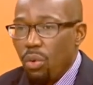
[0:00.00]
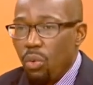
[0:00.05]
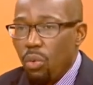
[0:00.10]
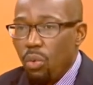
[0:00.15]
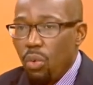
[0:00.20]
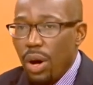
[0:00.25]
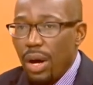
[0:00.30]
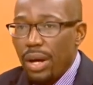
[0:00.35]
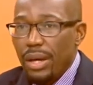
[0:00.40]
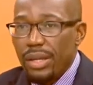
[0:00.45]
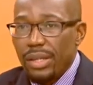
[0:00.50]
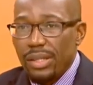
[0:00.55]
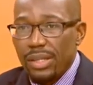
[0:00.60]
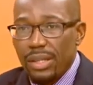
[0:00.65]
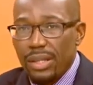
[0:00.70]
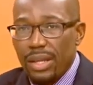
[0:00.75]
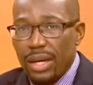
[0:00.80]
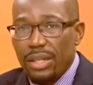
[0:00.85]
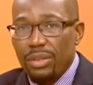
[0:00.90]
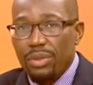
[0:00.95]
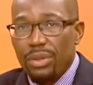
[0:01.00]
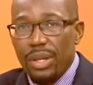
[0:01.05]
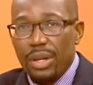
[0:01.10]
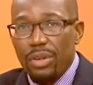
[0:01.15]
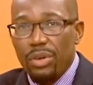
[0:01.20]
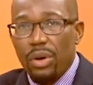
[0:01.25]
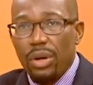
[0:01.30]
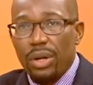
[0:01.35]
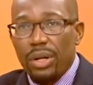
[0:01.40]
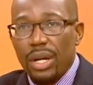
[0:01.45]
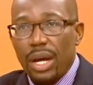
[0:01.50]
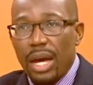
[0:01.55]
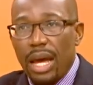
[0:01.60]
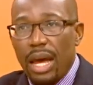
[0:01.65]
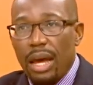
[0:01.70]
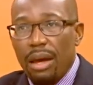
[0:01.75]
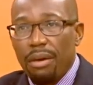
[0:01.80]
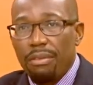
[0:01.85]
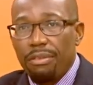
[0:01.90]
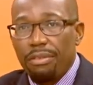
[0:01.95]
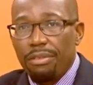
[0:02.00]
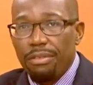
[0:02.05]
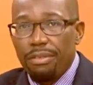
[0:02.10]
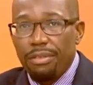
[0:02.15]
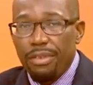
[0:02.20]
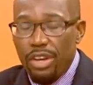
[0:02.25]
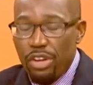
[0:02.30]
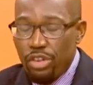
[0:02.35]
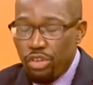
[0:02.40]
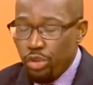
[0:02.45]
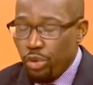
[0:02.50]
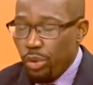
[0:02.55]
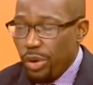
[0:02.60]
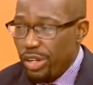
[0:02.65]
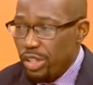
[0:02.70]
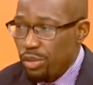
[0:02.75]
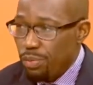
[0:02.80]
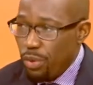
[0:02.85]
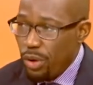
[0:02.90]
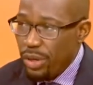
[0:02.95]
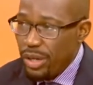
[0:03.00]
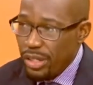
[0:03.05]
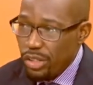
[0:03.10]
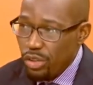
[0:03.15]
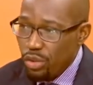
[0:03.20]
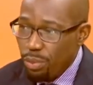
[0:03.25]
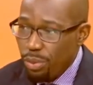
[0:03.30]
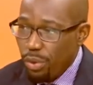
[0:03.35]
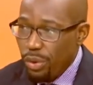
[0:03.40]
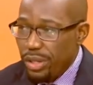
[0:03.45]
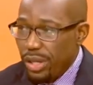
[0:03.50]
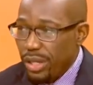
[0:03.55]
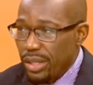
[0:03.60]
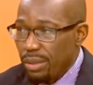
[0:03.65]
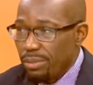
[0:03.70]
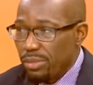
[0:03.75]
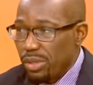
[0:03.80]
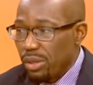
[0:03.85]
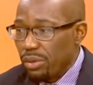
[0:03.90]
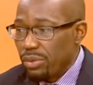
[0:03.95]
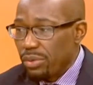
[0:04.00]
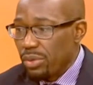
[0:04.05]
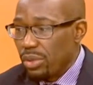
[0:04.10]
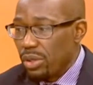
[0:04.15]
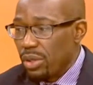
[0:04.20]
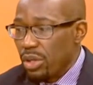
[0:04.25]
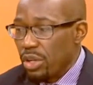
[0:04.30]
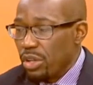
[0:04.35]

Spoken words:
why is it that they don't have insurance products to protect themselves?